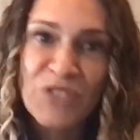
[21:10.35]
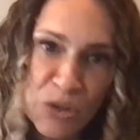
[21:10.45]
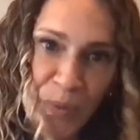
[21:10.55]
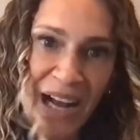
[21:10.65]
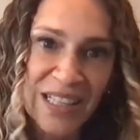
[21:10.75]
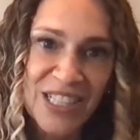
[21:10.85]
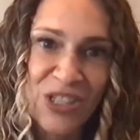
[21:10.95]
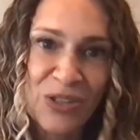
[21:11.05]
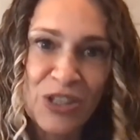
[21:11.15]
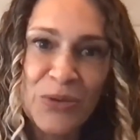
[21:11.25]
directly
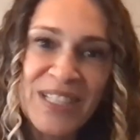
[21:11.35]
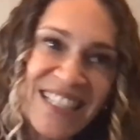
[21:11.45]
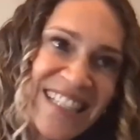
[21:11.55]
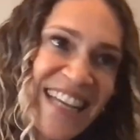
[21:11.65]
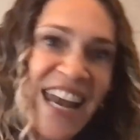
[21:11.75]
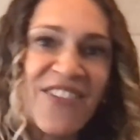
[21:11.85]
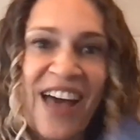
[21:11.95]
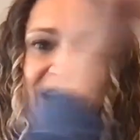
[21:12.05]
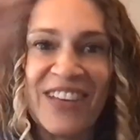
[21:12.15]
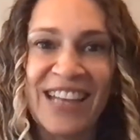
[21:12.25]
to you instead of
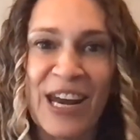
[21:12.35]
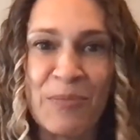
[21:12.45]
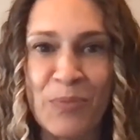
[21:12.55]
having that